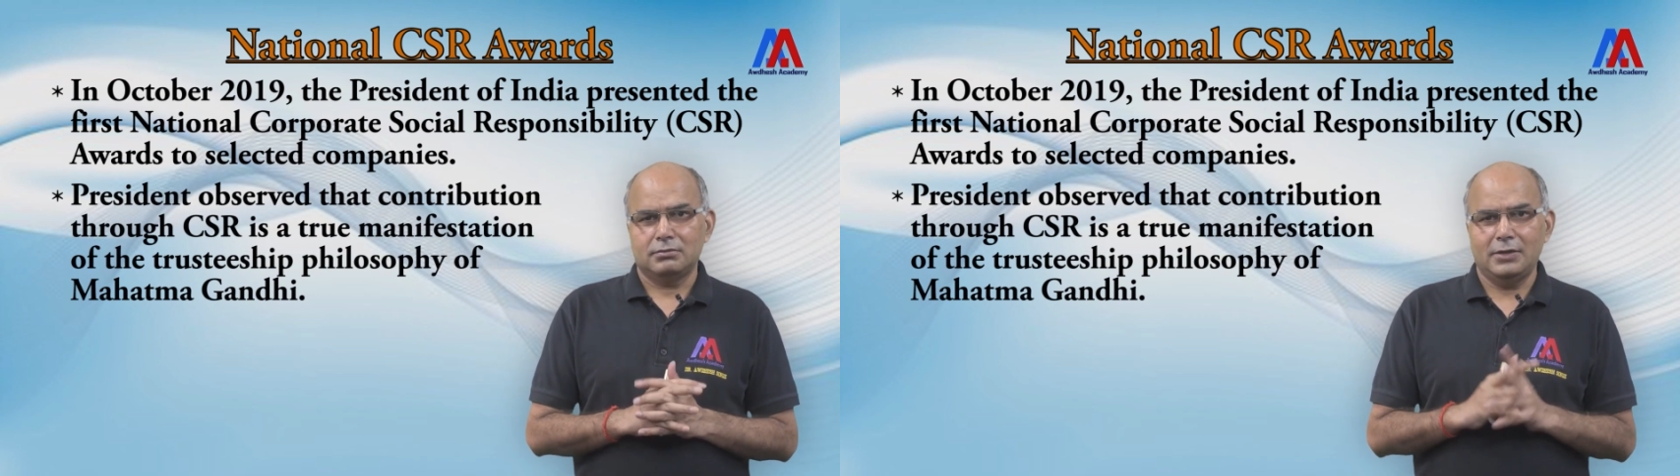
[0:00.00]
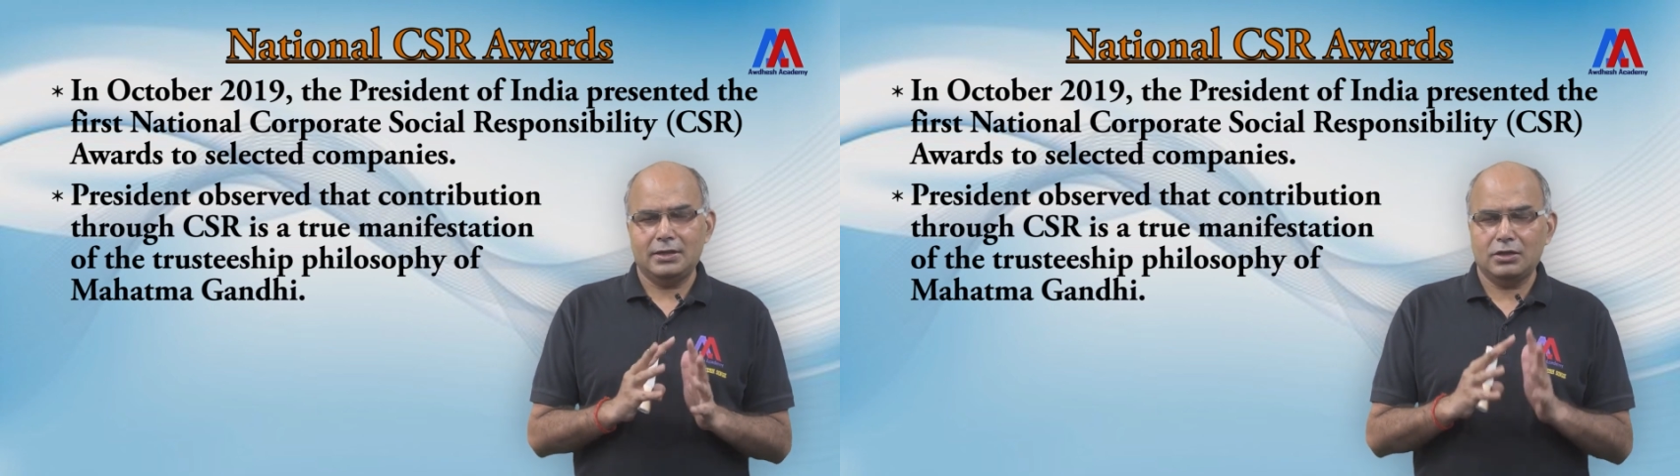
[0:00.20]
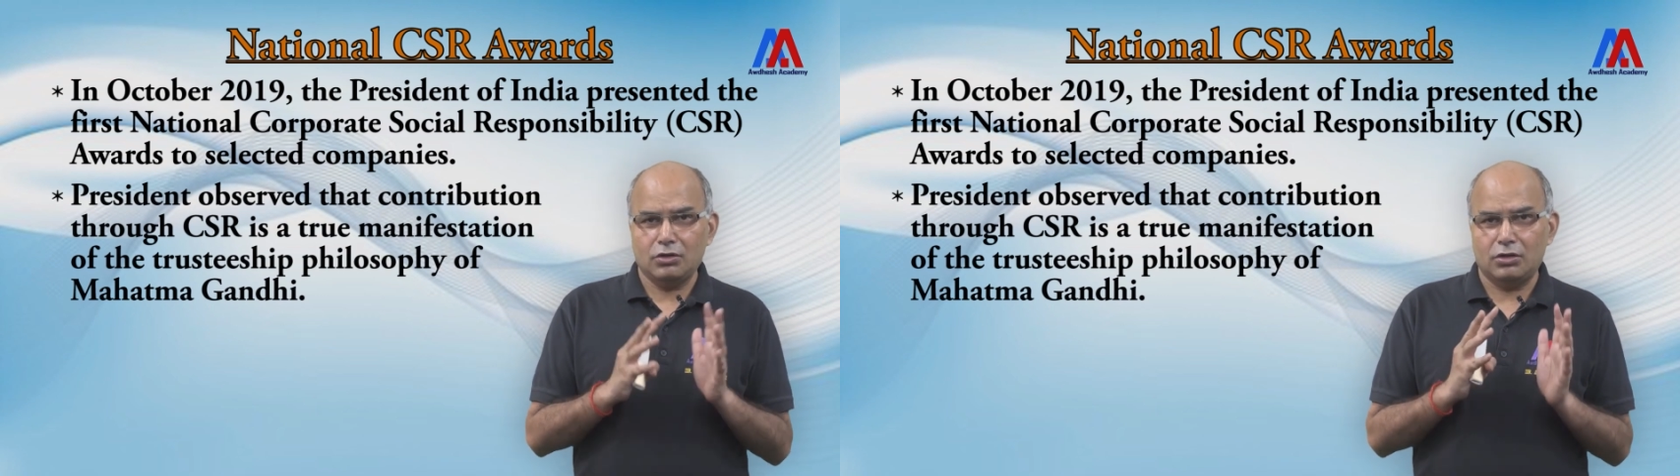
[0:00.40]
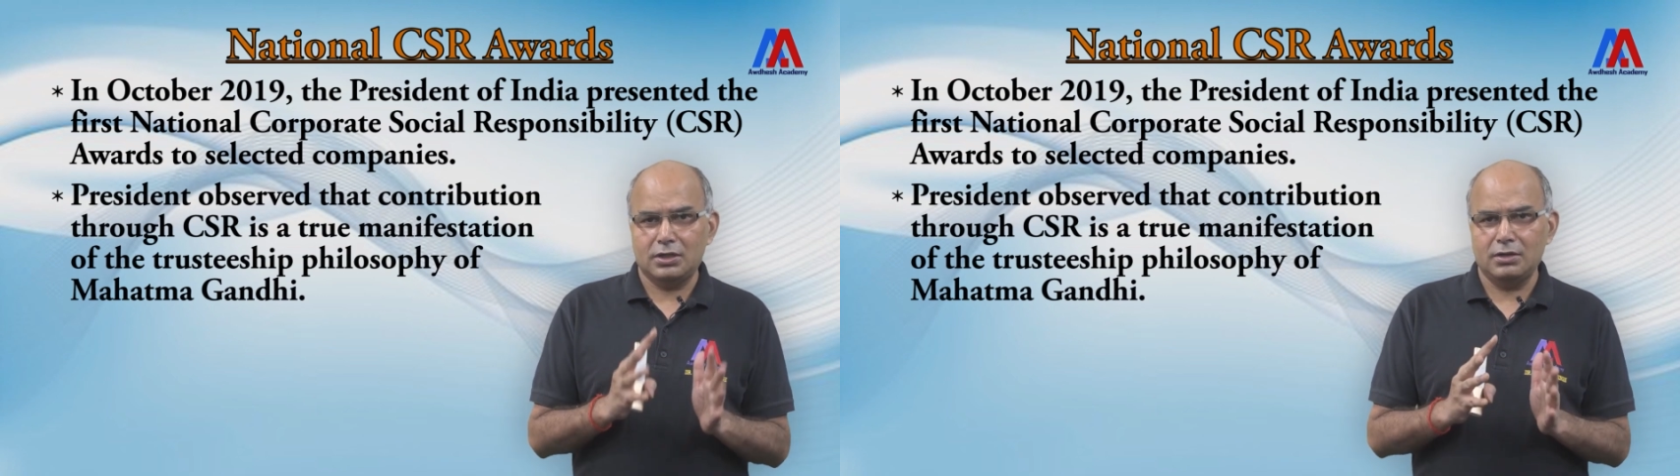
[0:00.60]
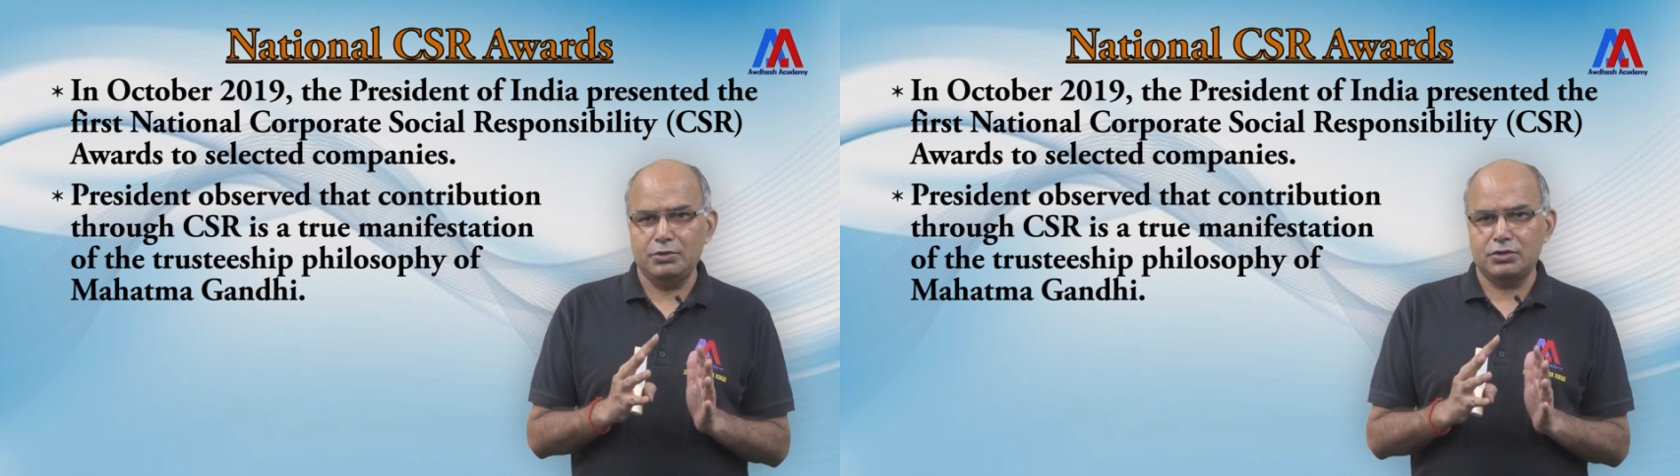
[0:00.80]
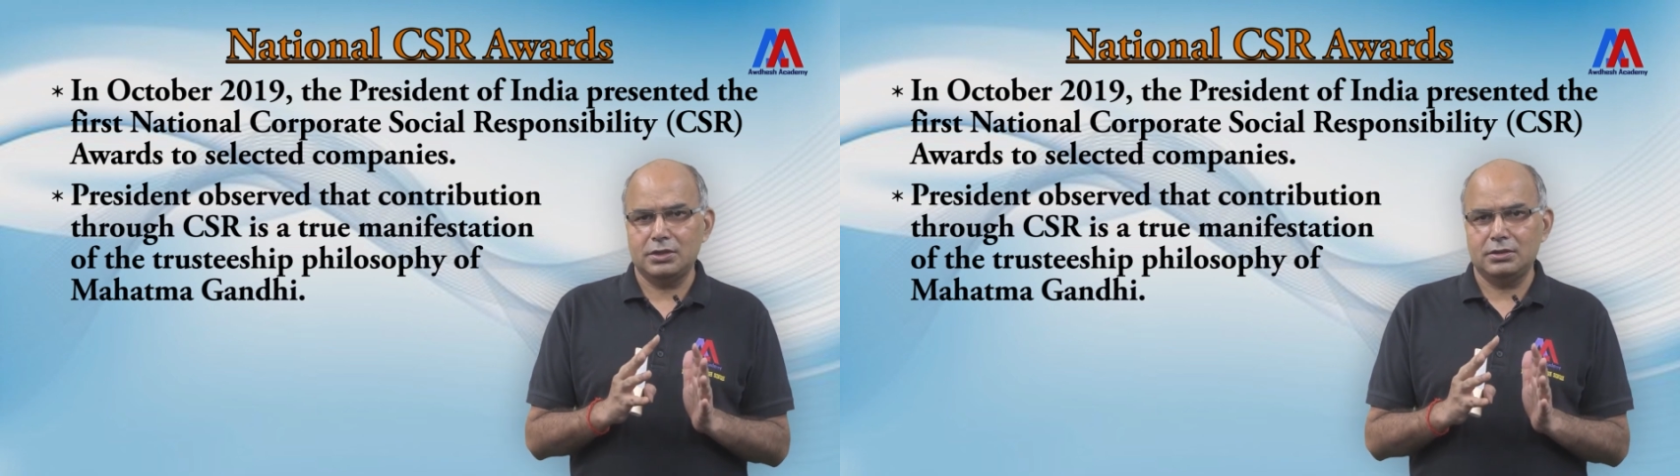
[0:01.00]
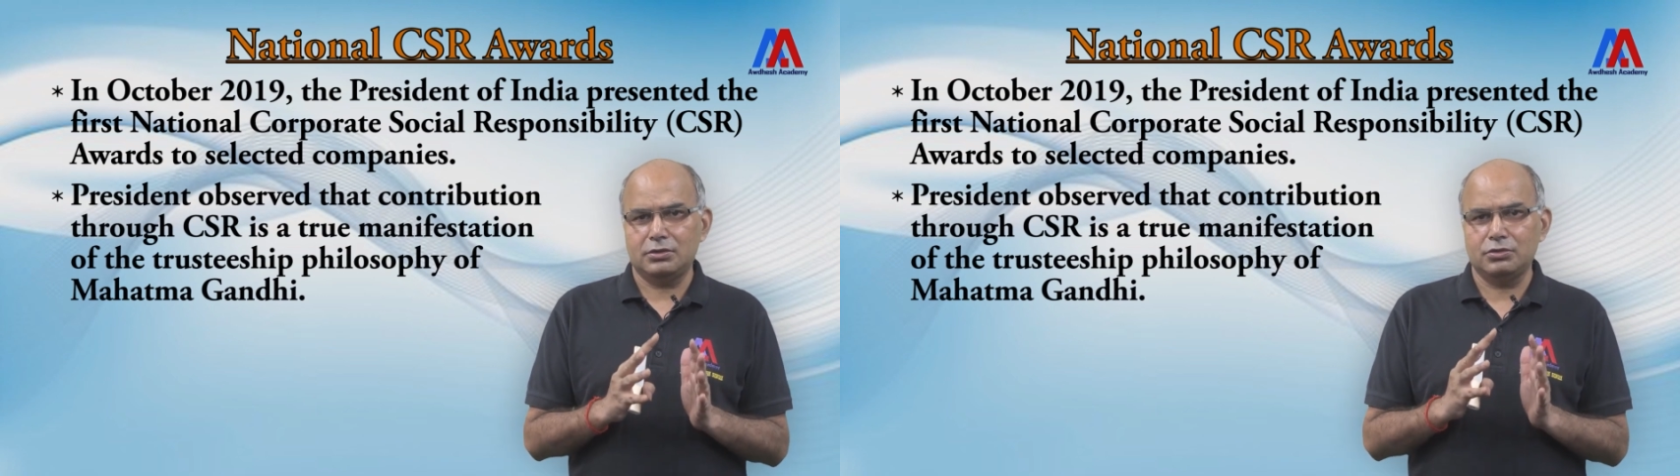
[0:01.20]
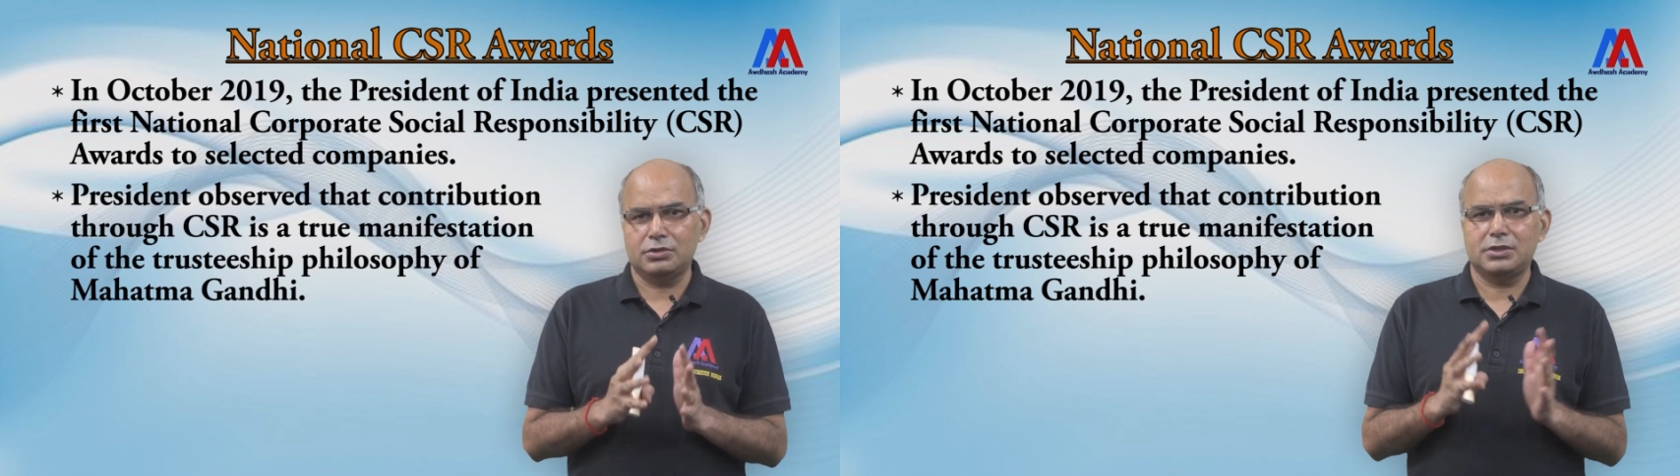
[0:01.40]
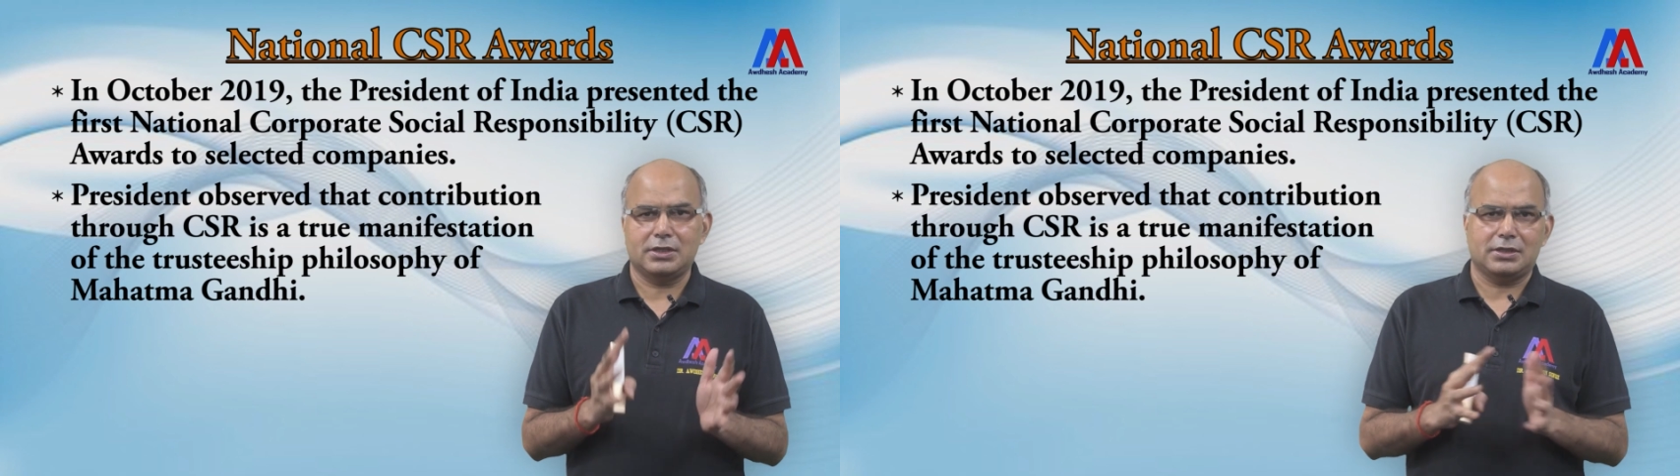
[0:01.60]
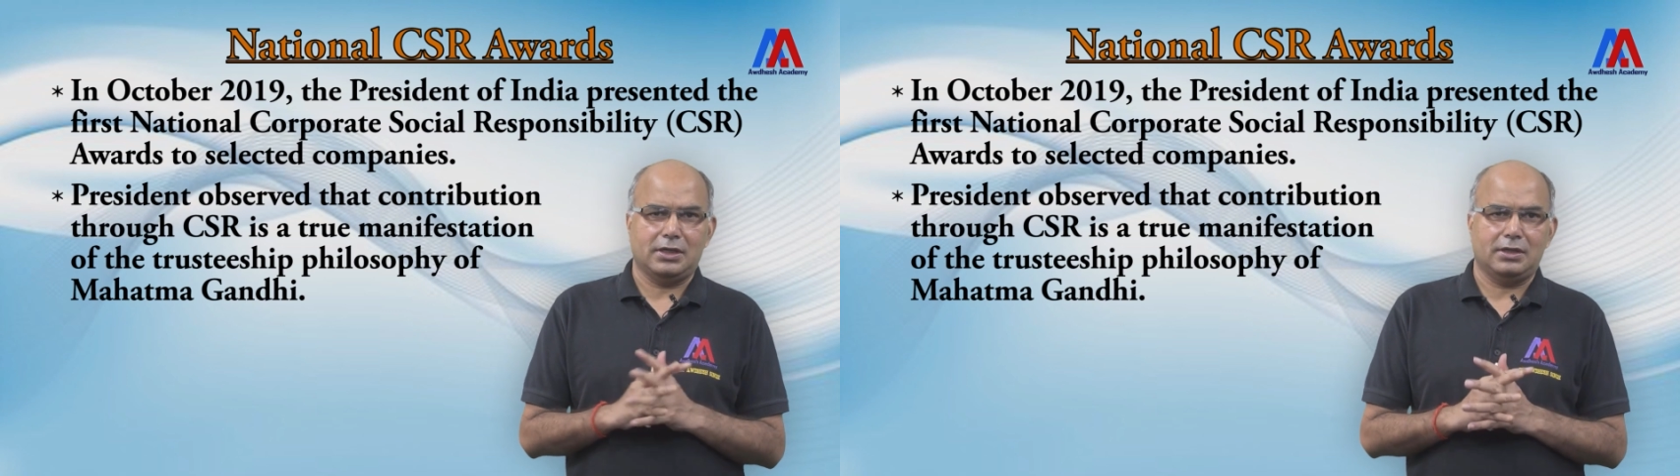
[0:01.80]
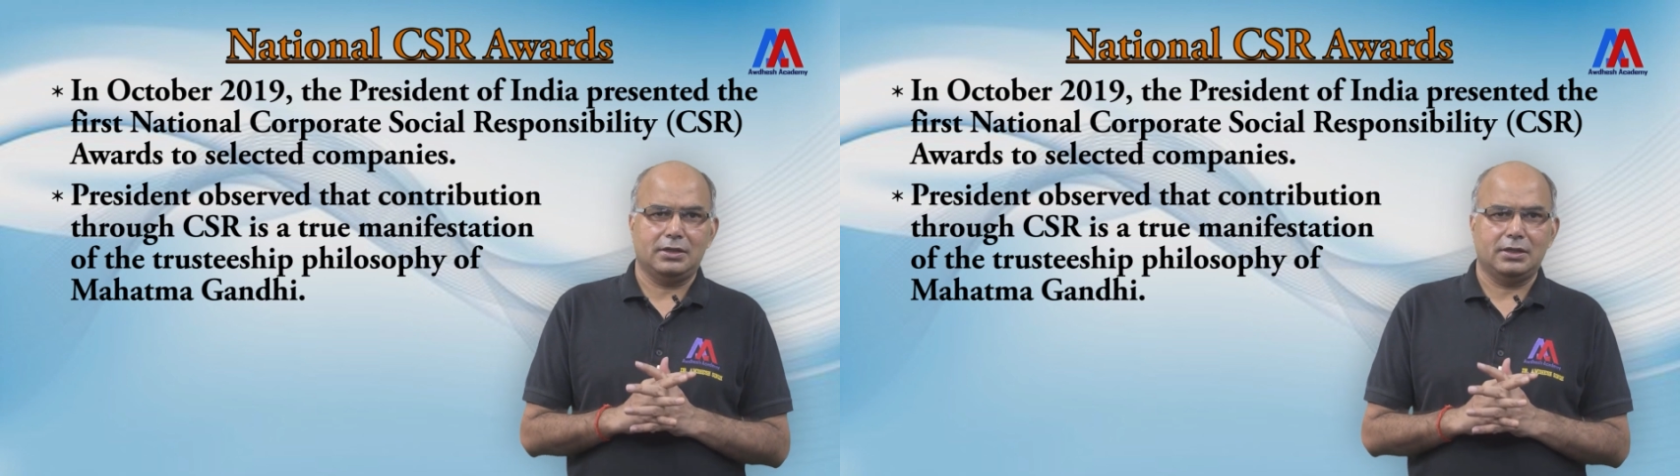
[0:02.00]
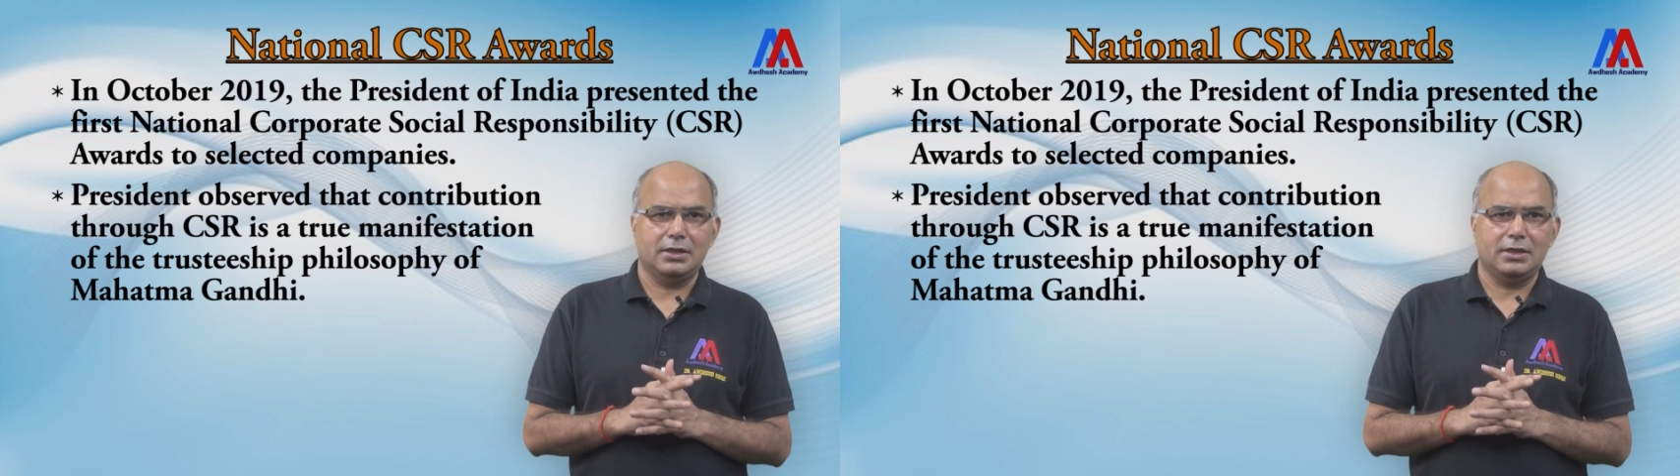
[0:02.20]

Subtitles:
that the contribution through CSR